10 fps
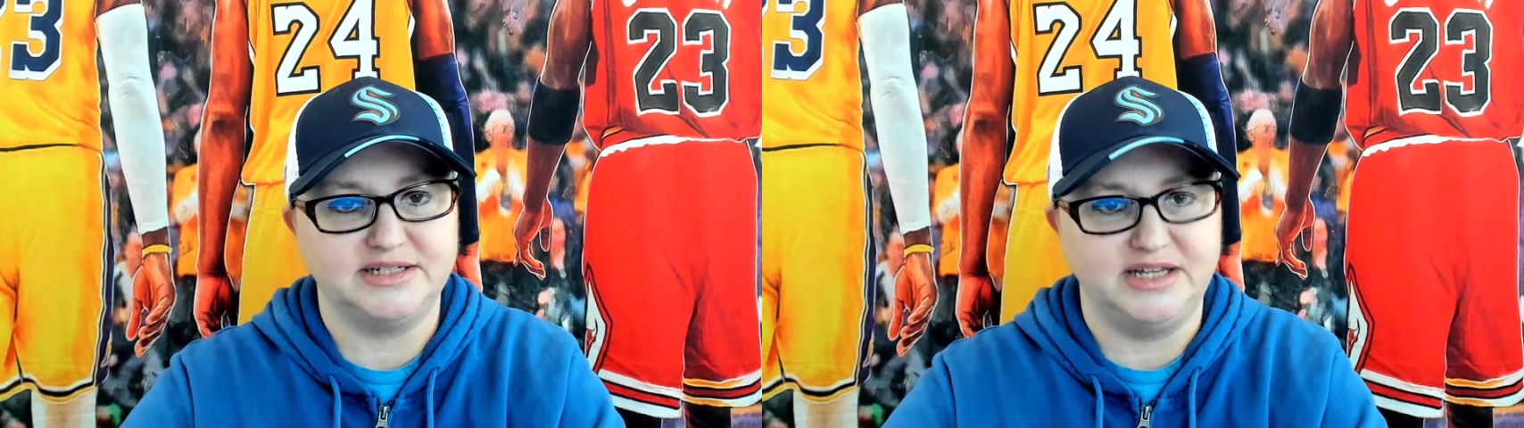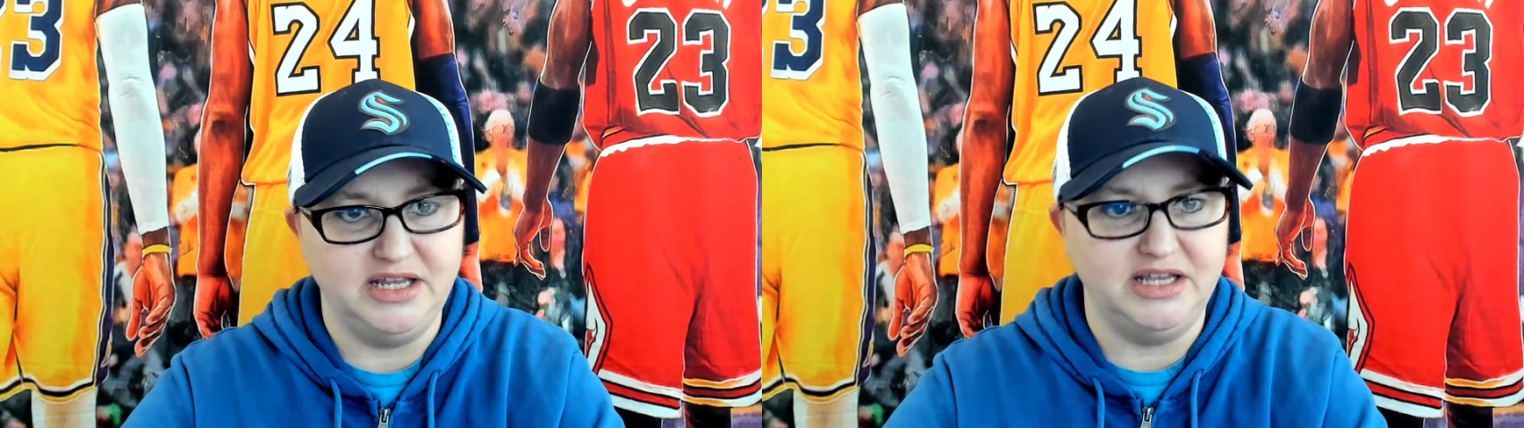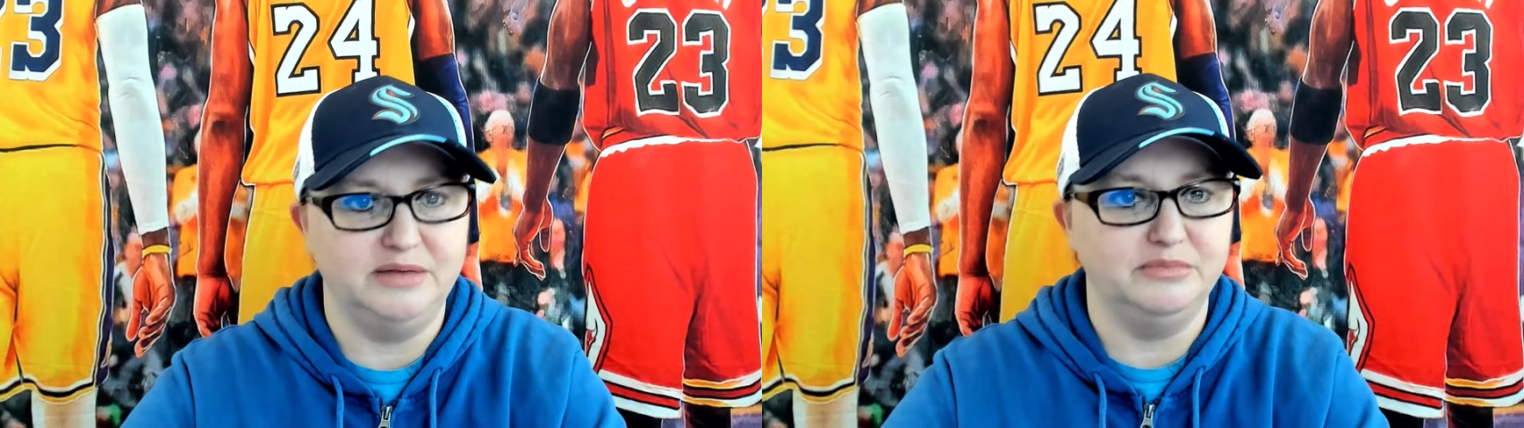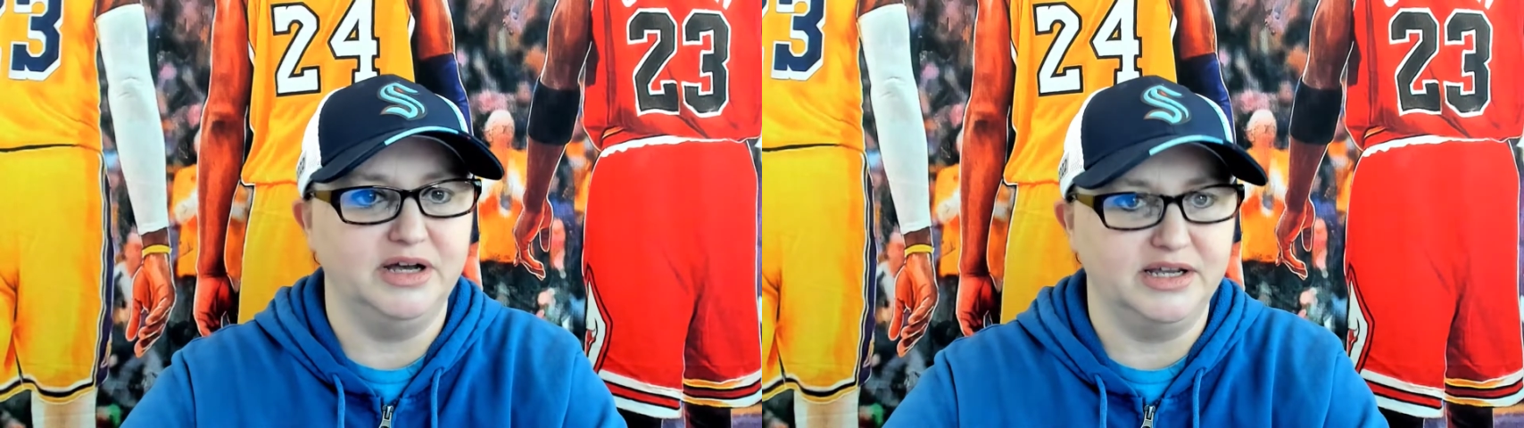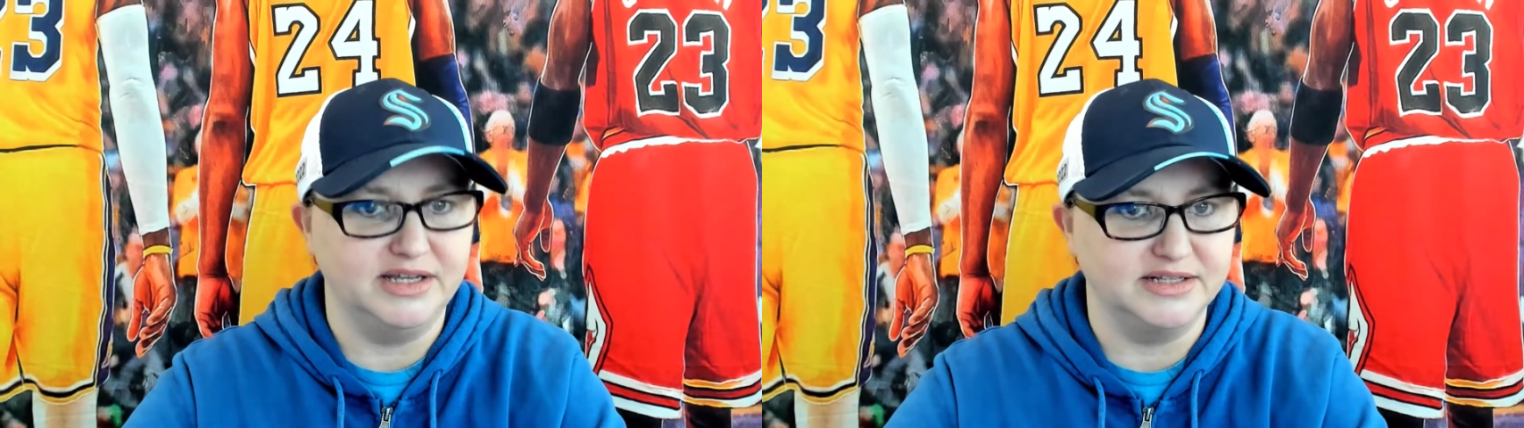team
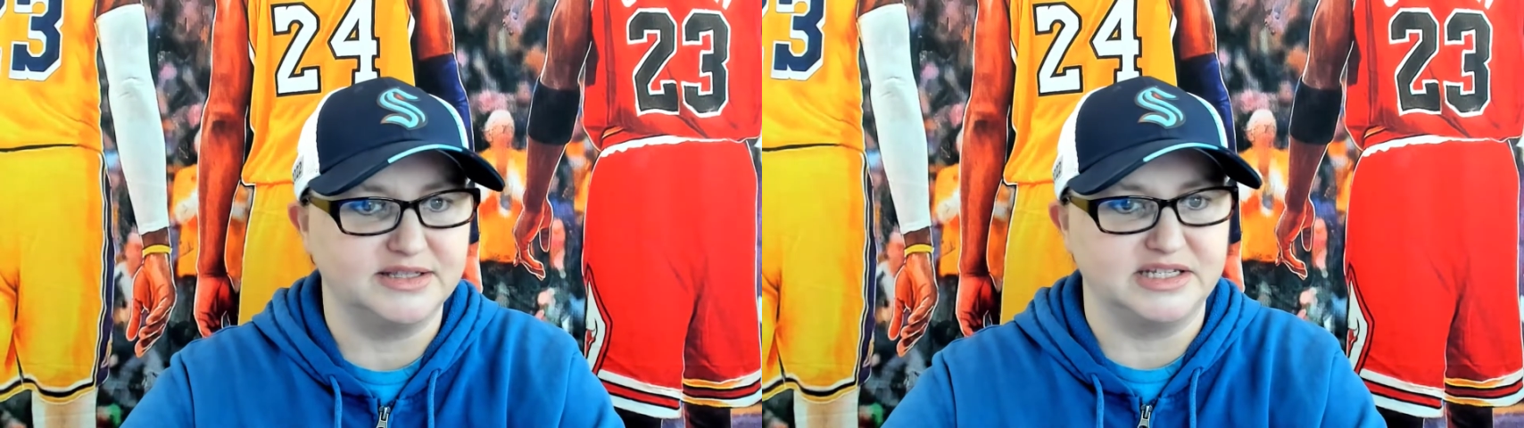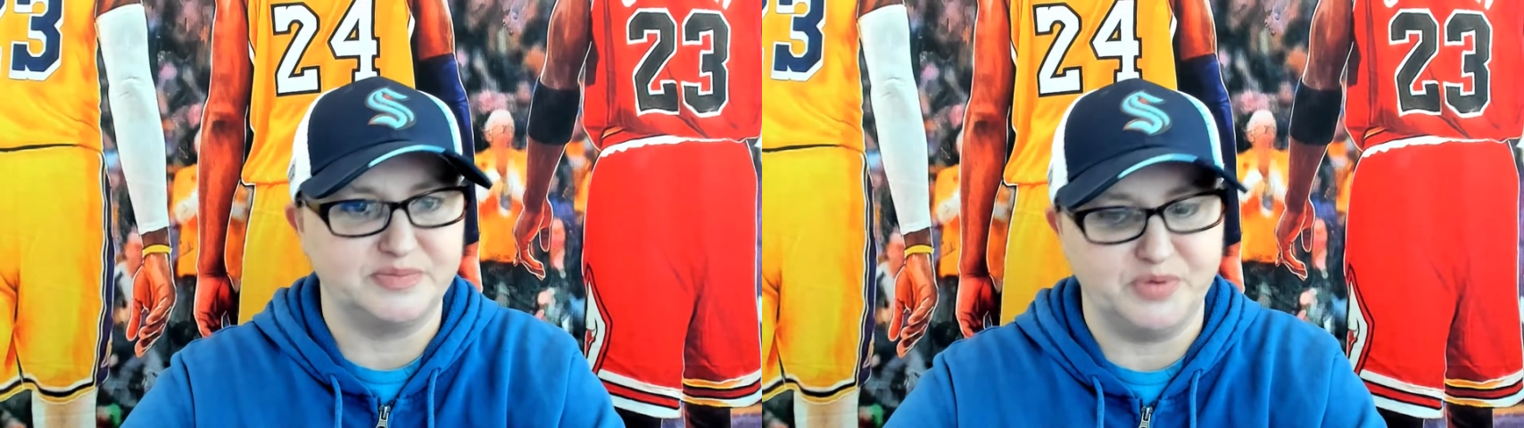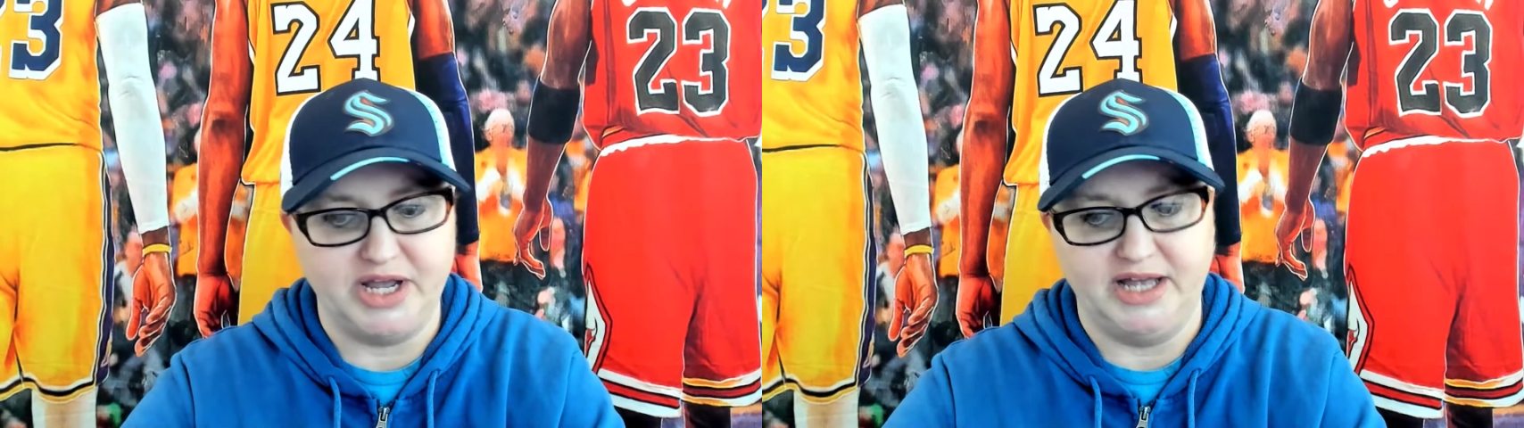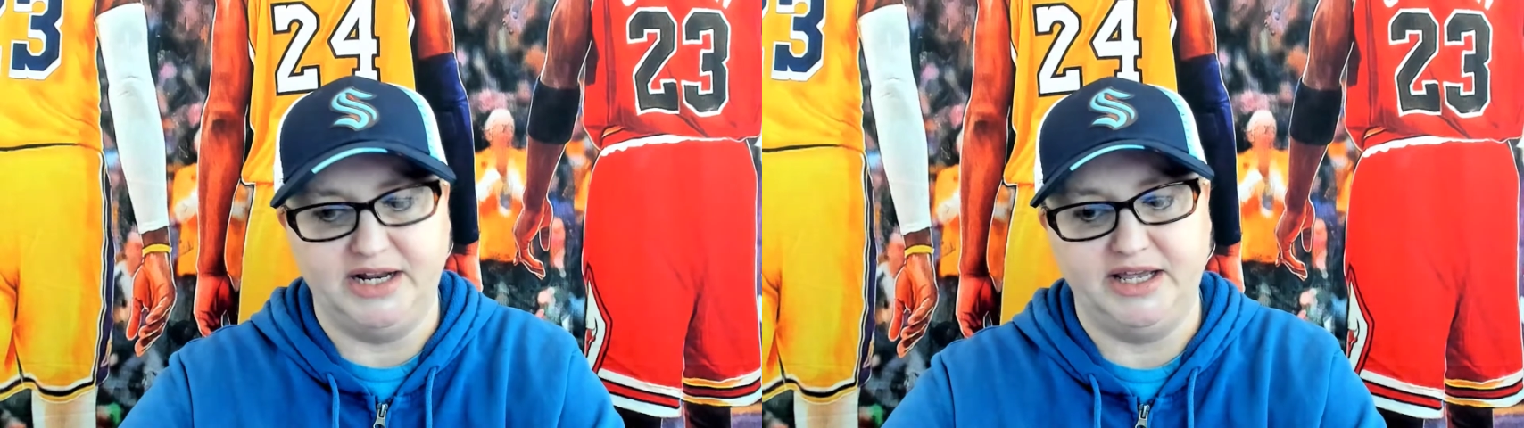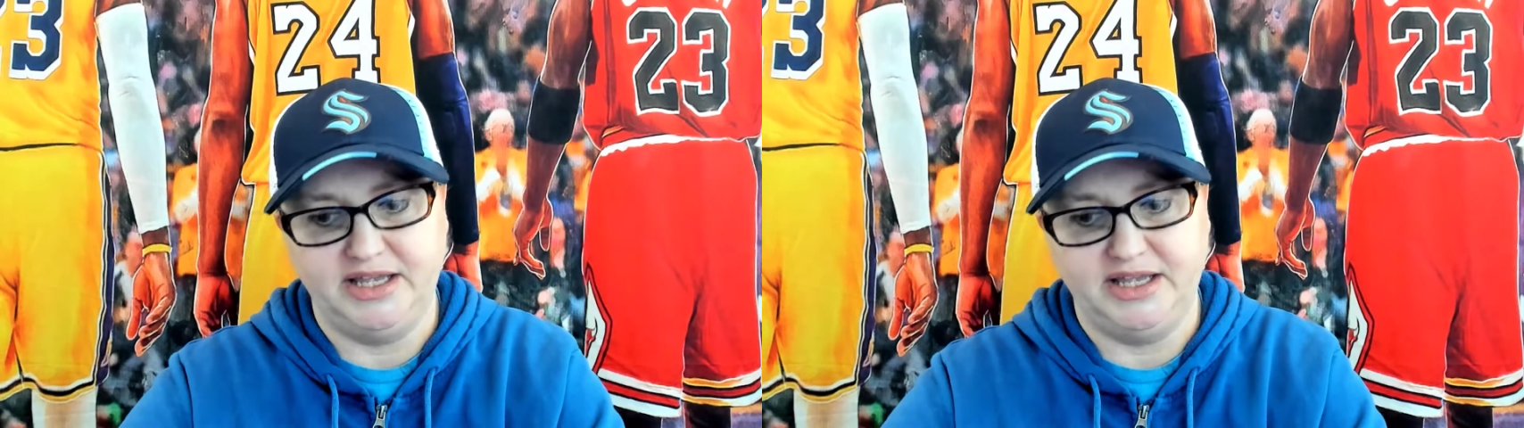against the spread